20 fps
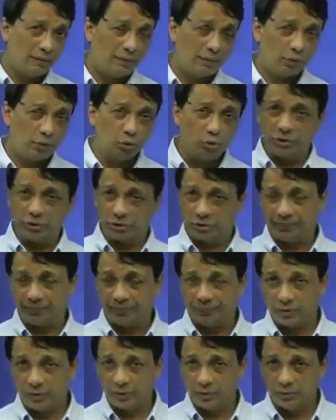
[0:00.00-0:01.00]
students,
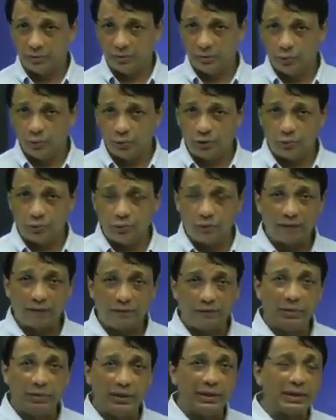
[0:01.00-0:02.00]
which we
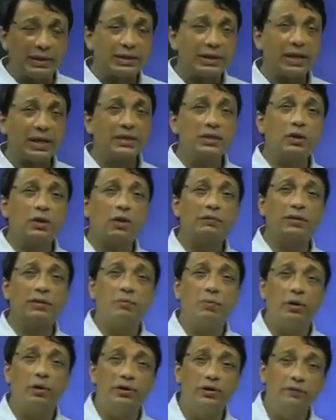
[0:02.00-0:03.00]
have been discussing
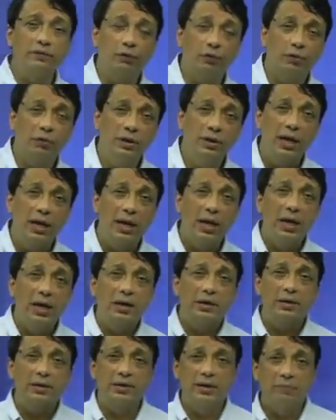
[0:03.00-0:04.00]
ophthalmology for the
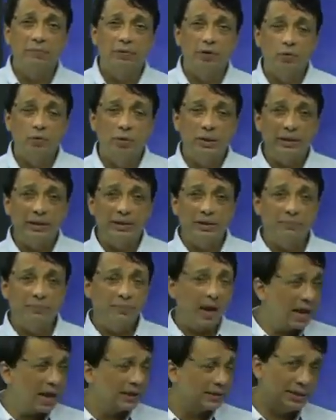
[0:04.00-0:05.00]
December 12th exam.
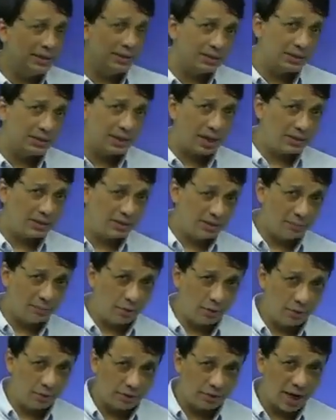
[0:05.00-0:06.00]
I say discussing
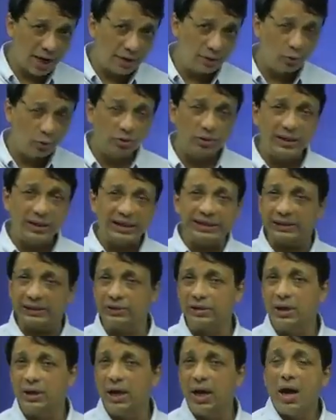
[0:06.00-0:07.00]
because I don't
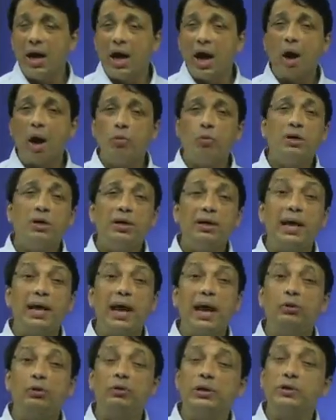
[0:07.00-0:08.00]
teach. I wouldn't
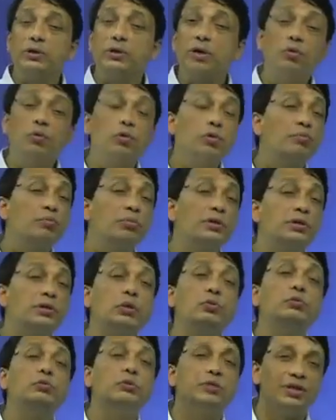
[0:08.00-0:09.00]
dare to teach you. I wouldn't
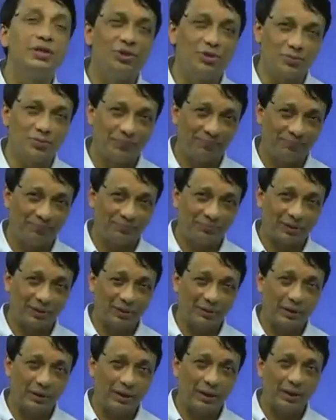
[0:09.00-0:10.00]
presume to teach you.
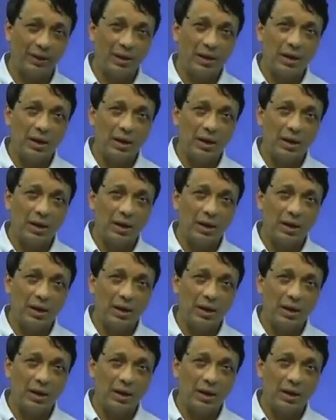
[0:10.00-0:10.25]
Okay.